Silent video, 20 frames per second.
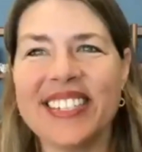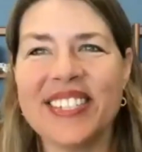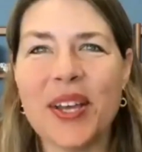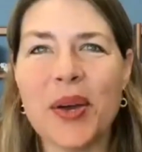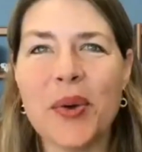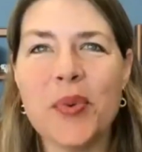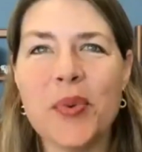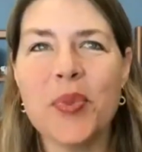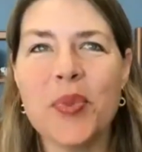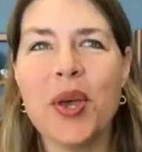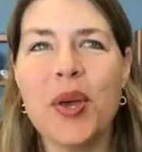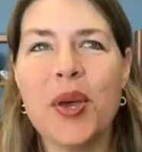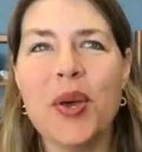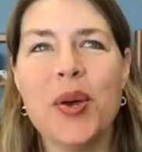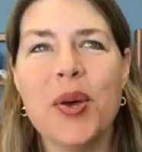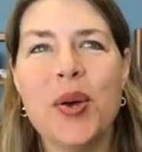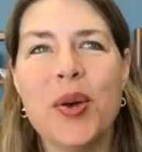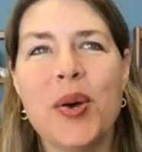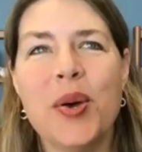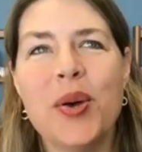So
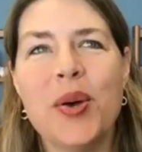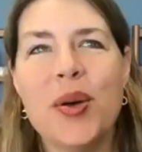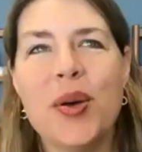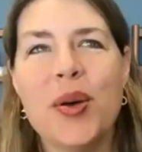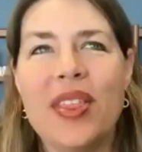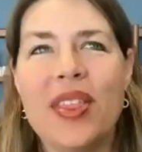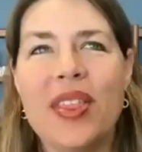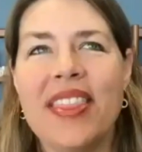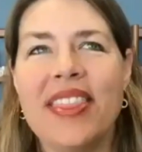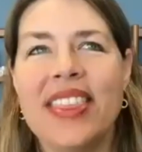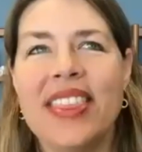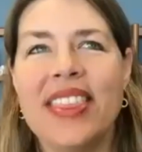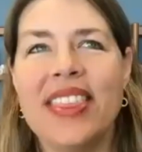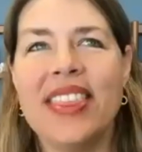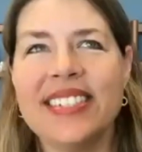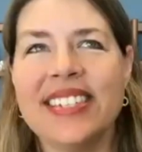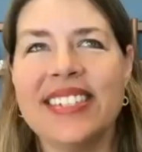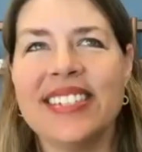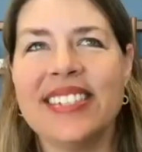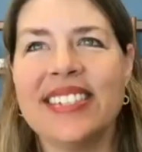
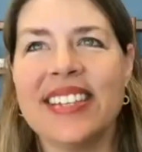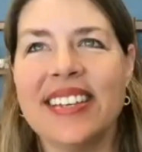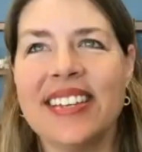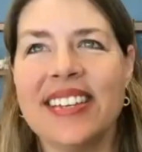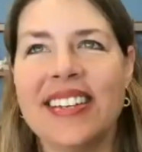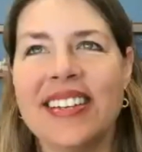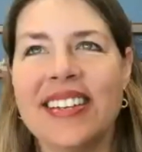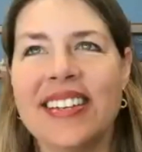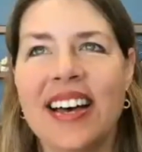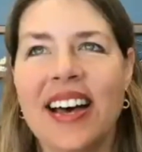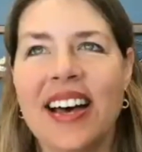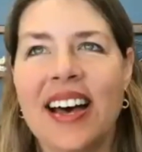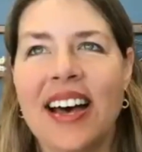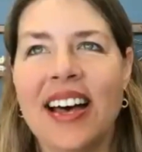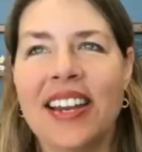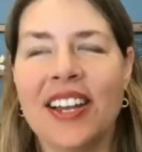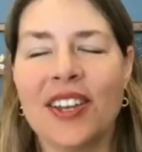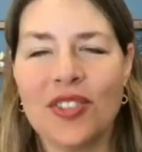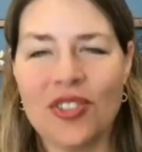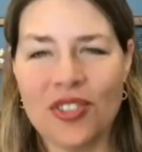this is
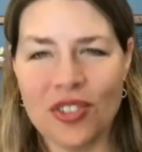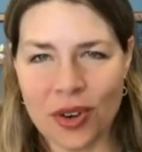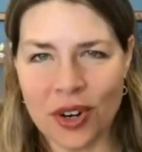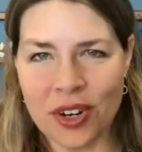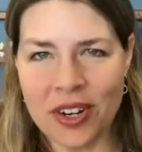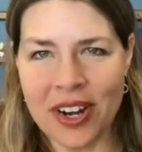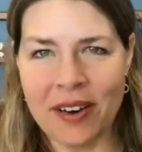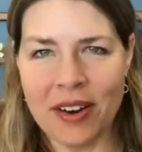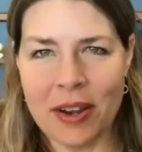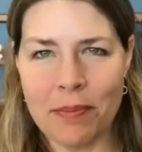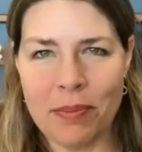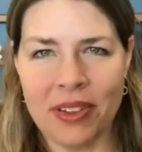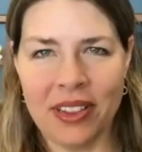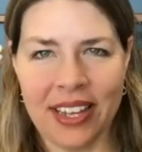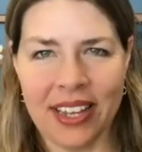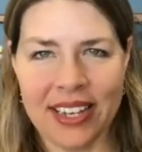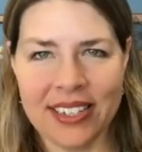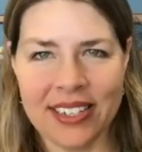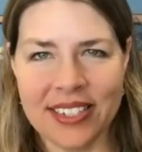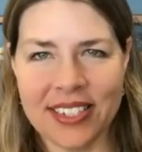an extraordinary
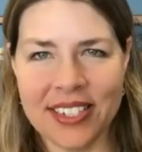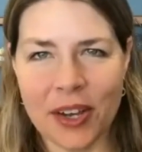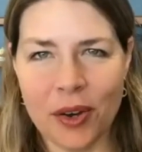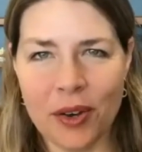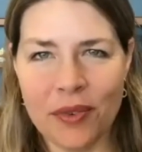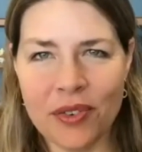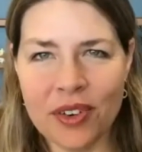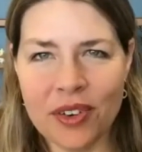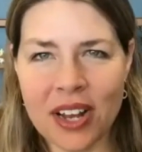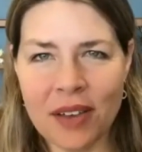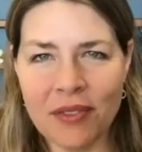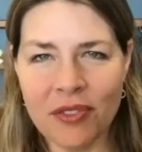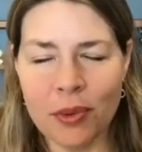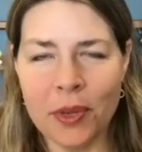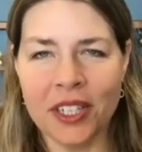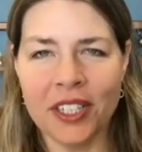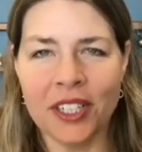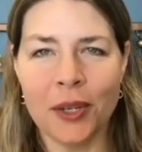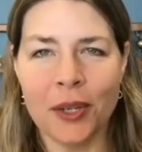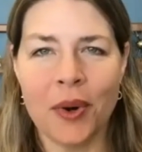place. So if you're not
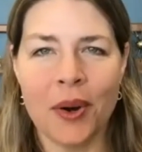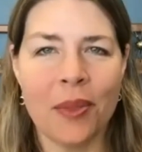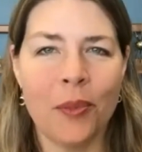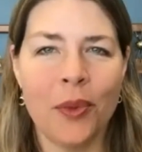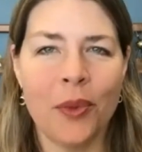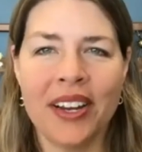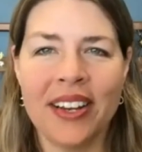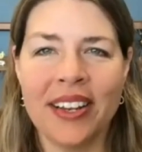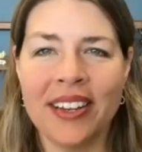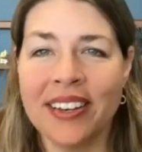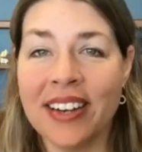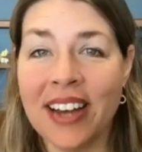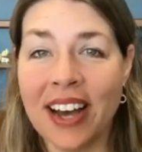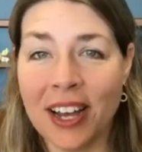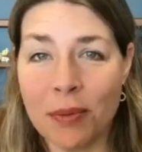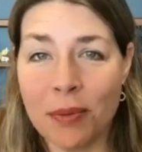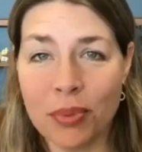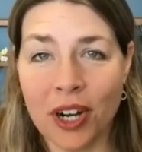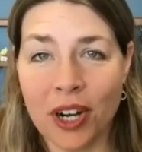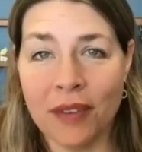familiar with what a
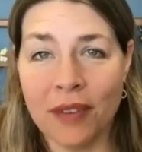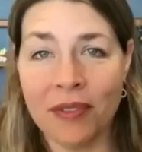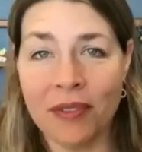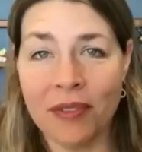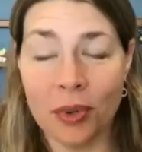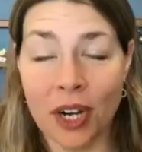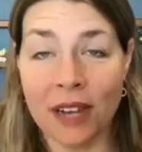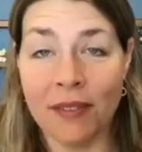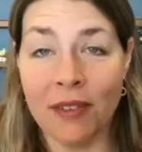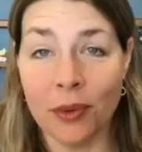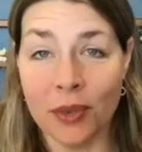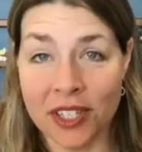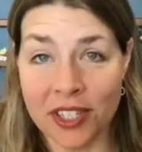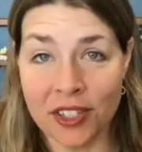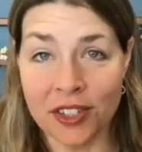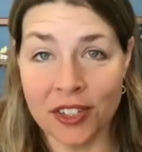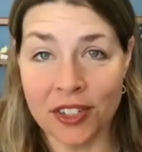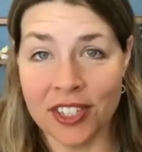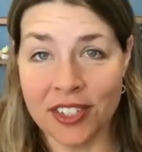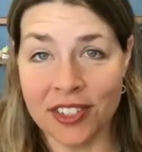nonprofit private
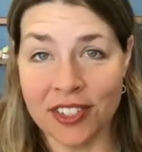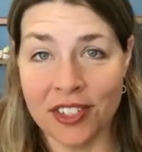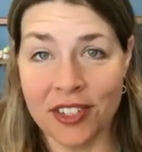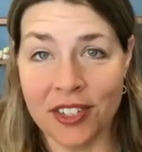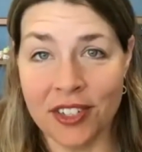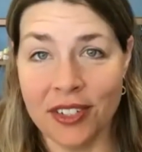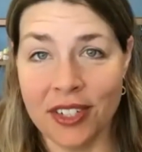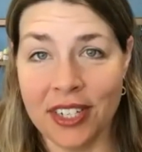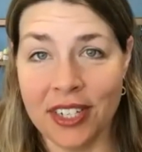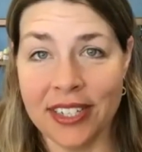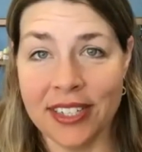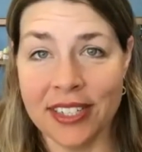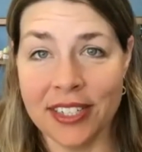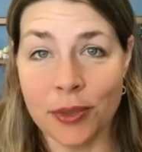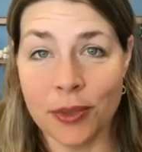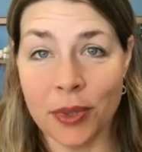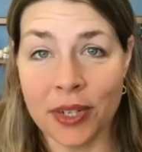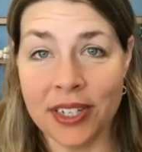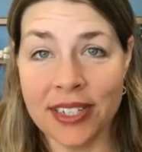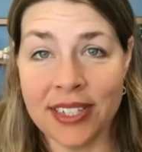research institute
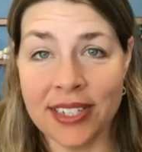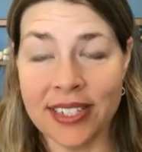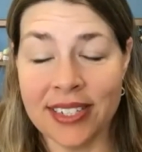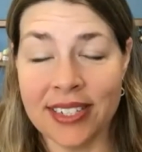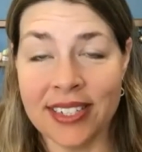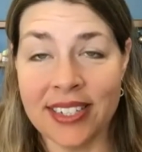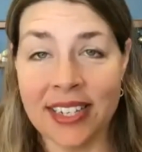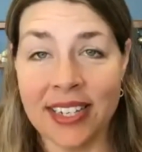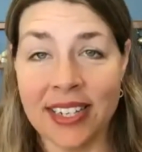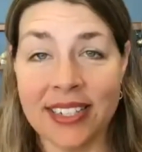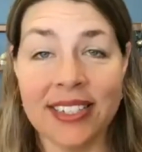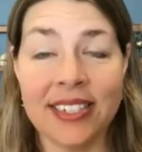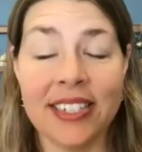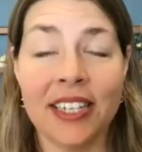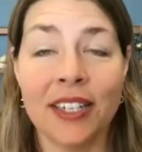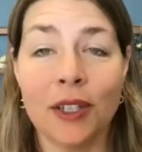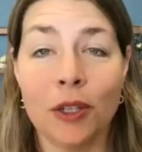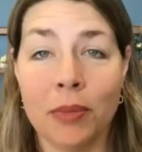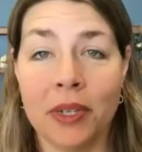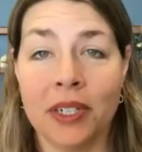is, what it is, in a
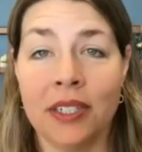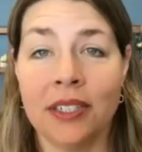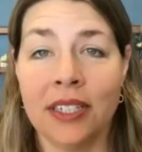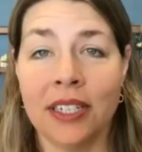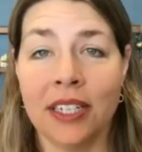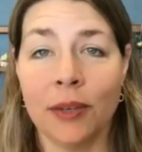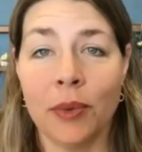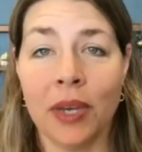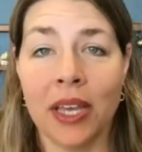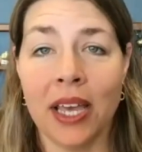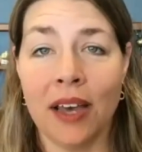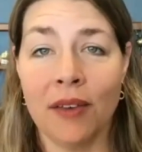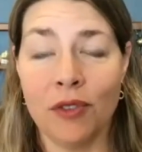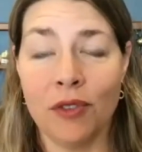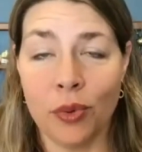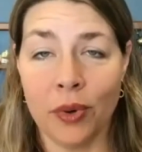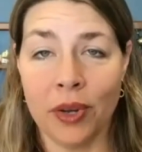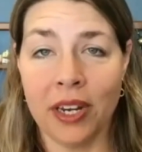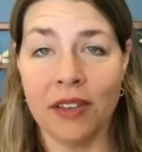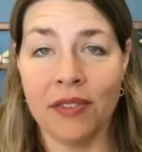single building, we have
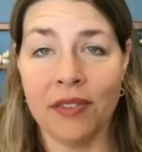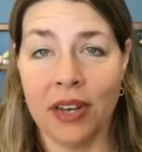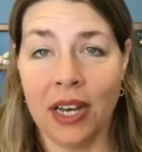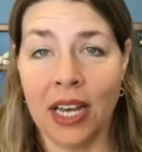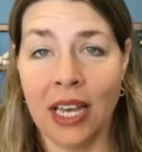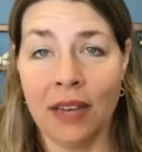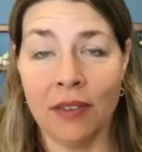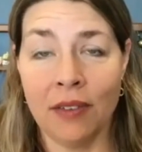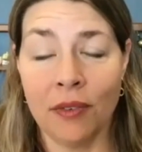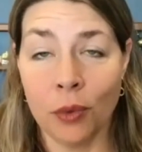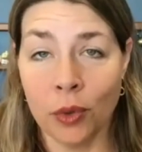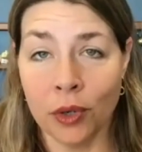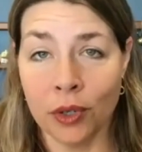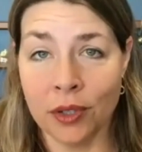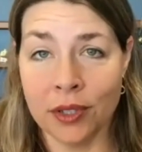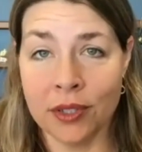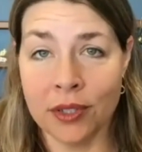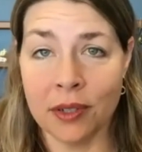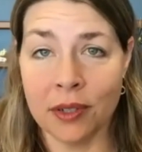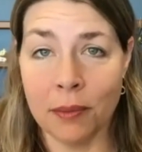25 of the
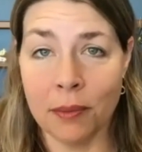world's